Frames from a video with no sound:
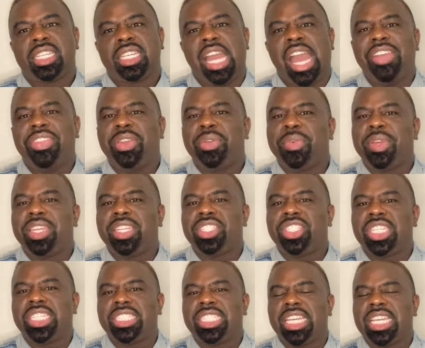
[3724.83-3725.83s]
I think Willie
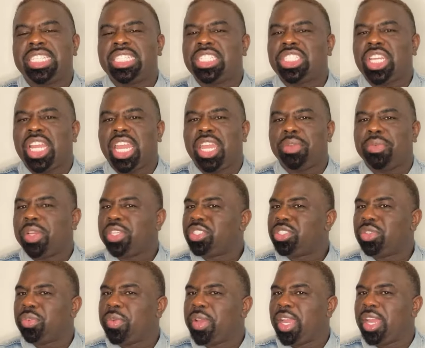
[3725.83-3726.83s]
G's is a chain
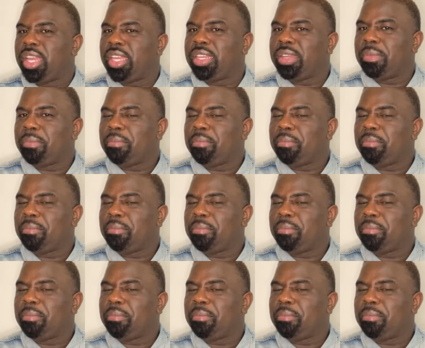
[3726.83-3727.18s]
restaurant.